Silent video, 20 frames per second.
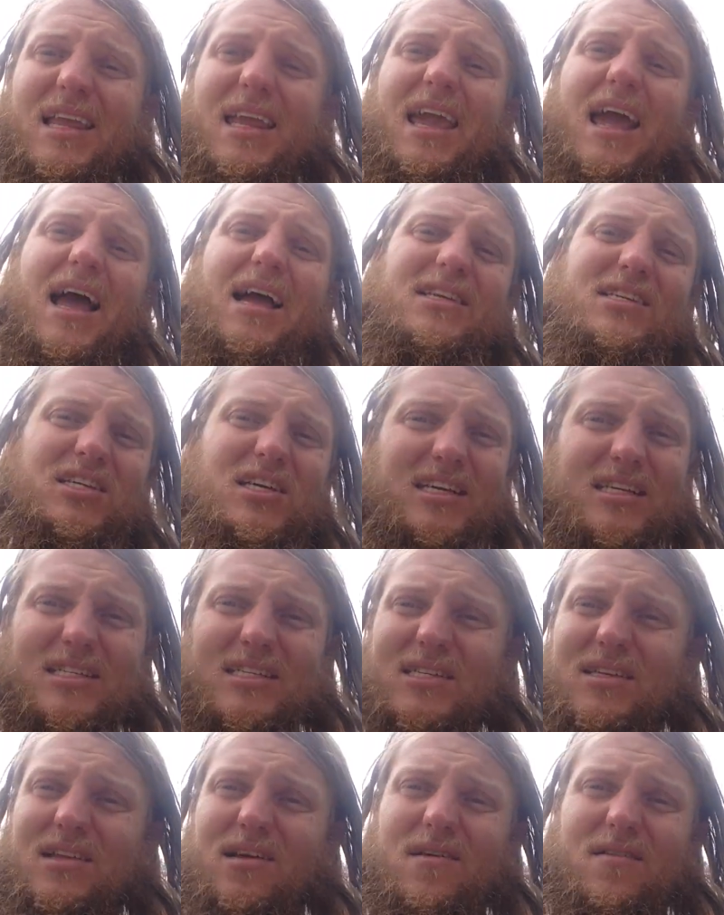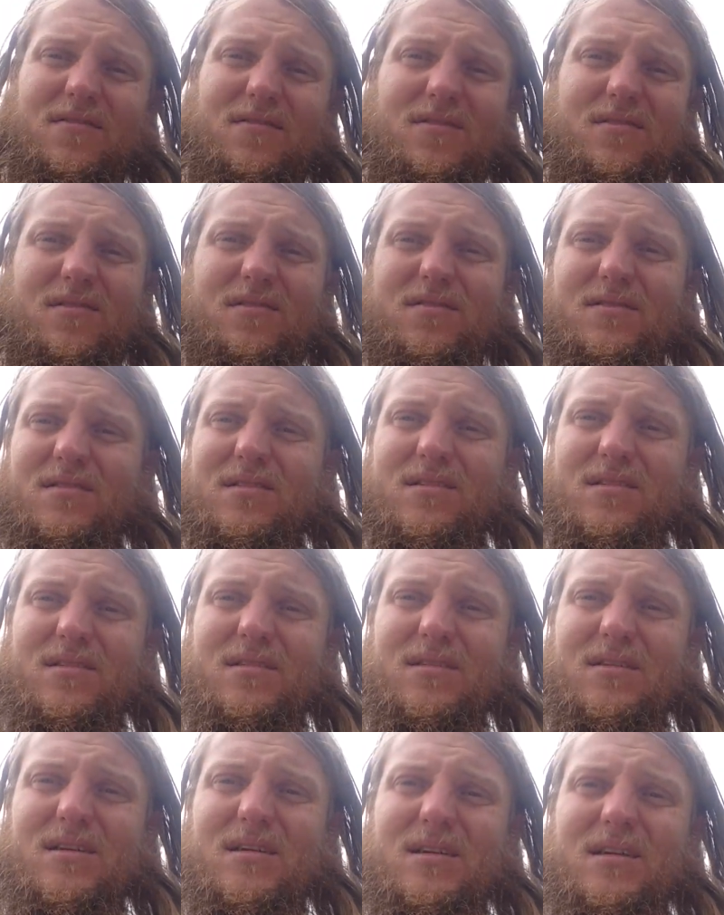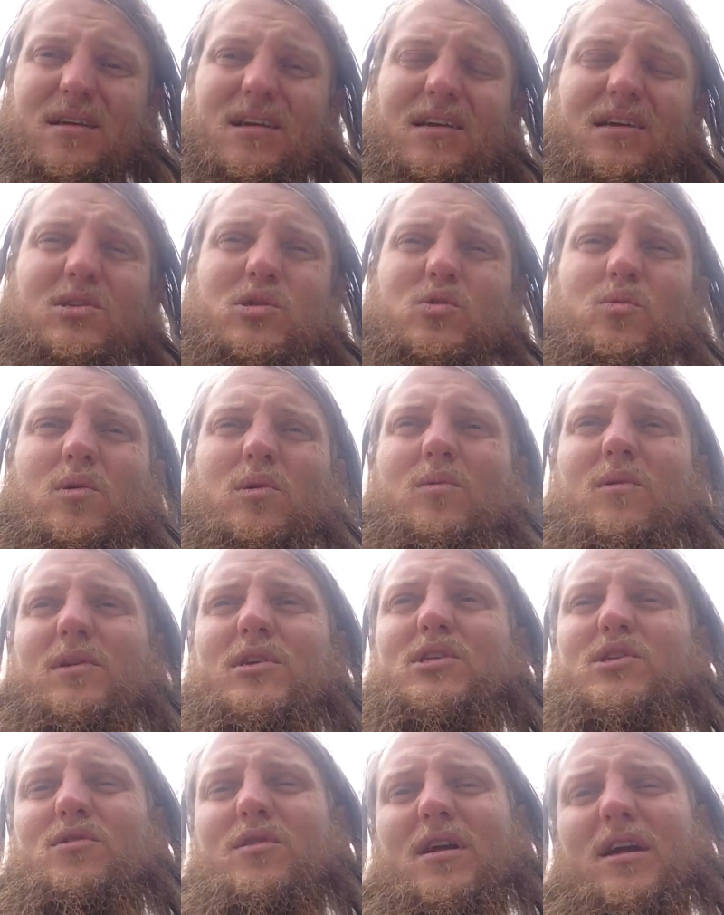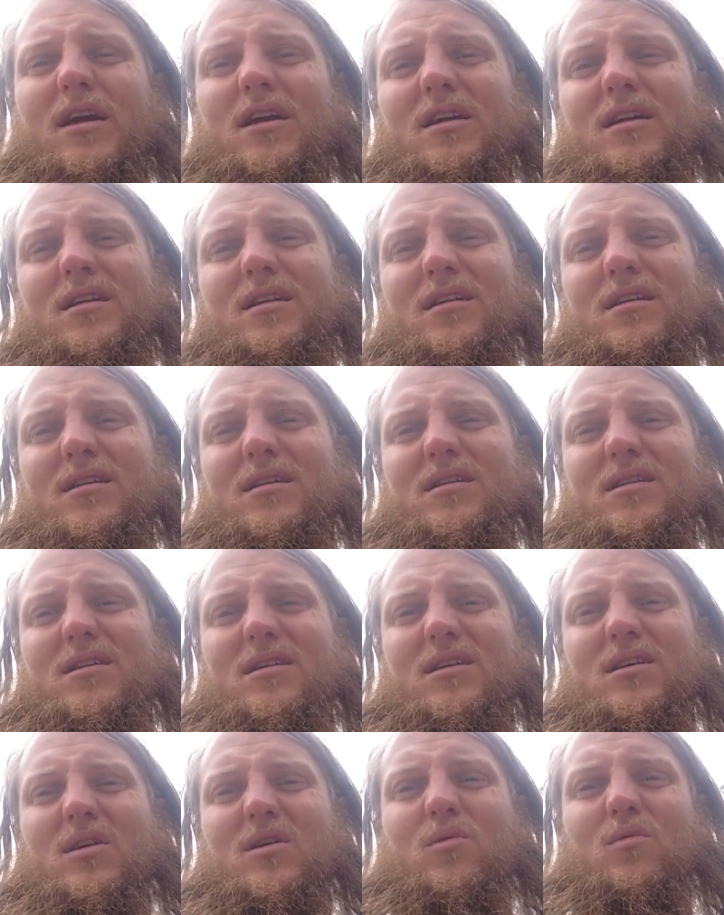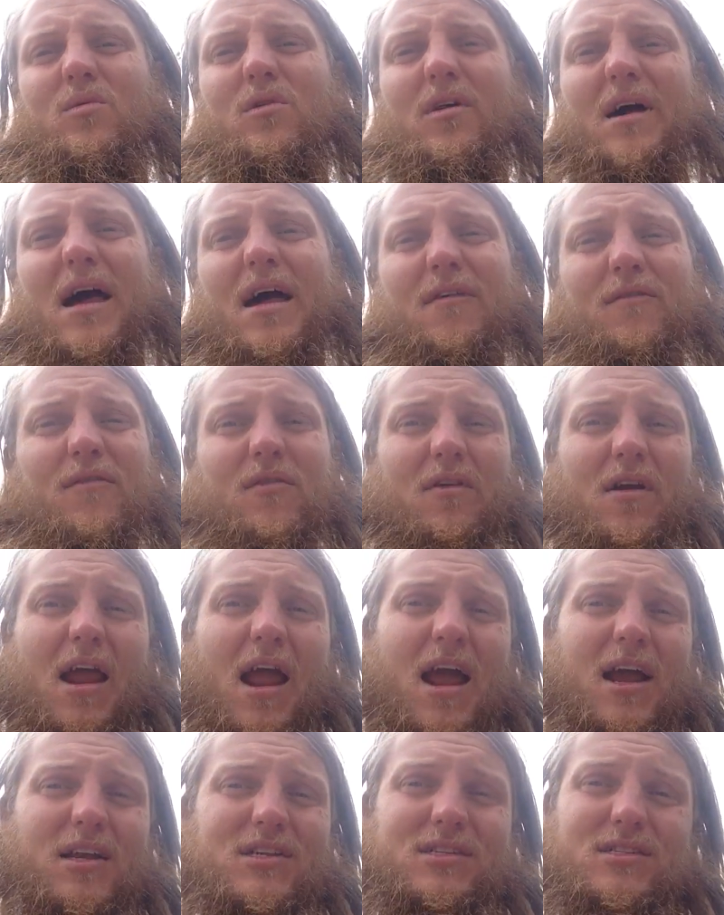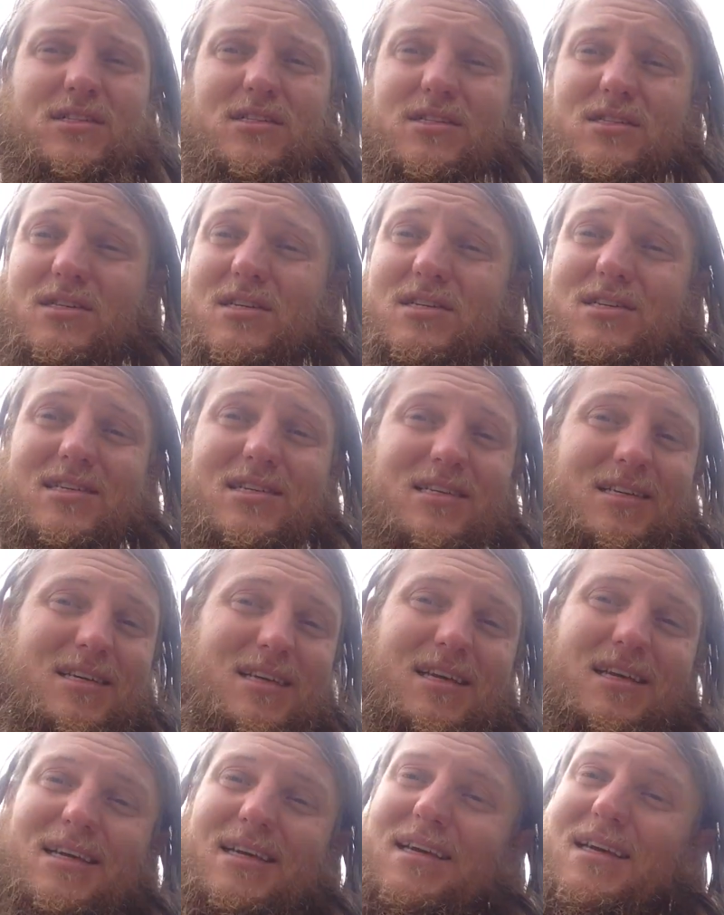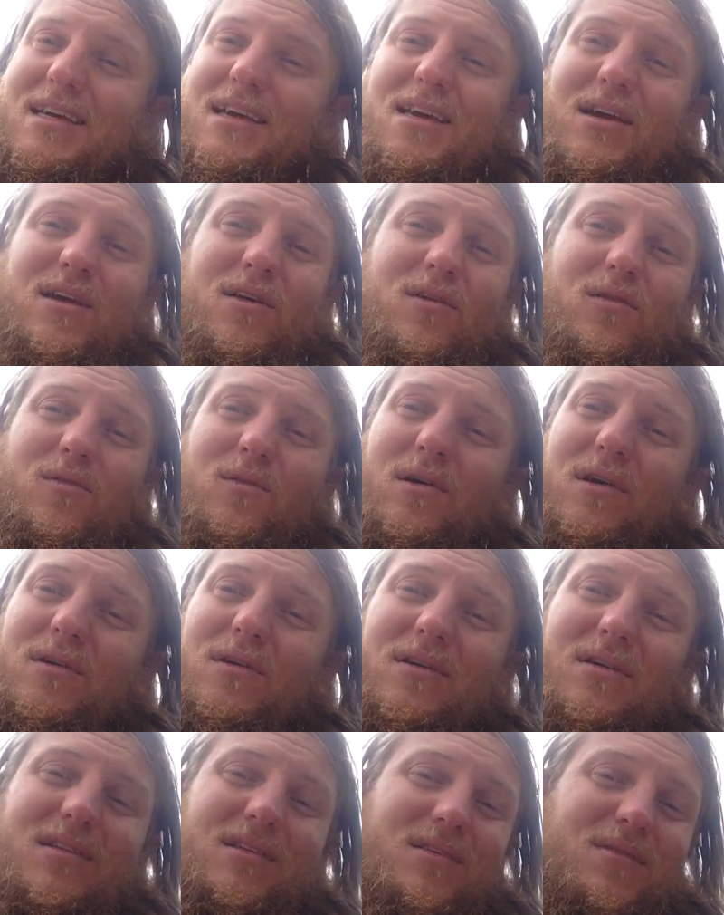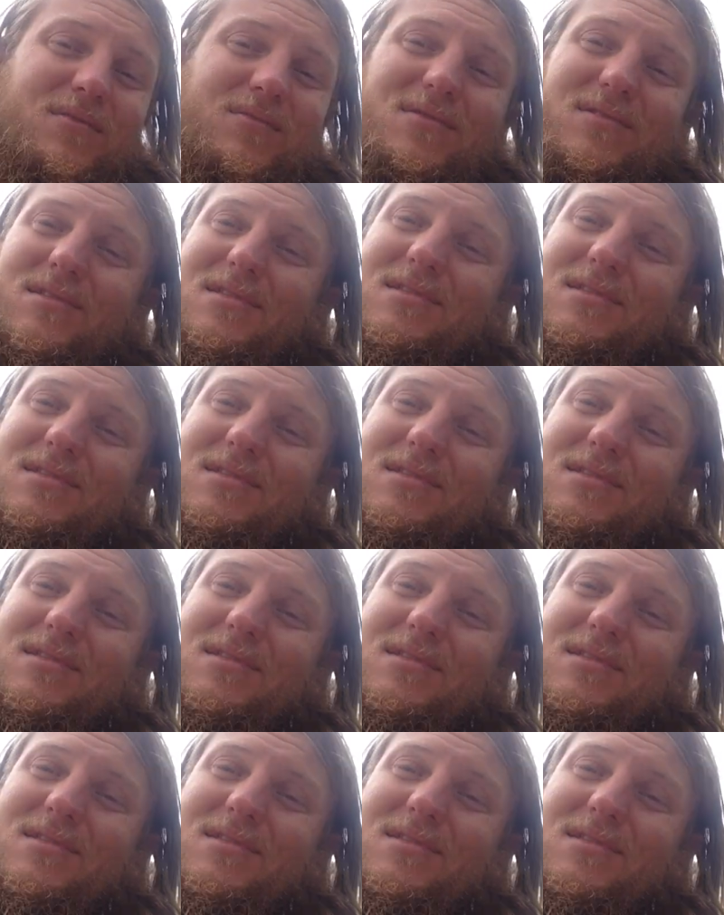catching stuff. Because when we're triggered, we'll have reactions. And